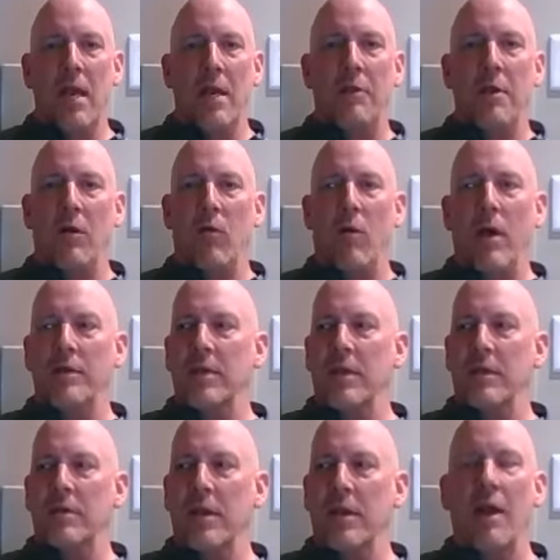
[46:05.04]
there
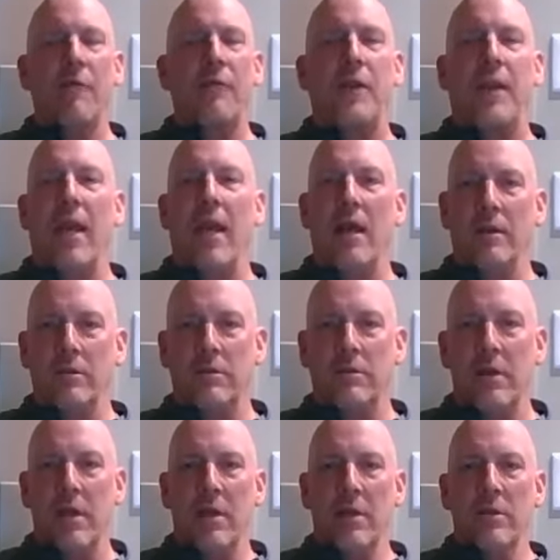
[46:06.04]
wasn't enough kids.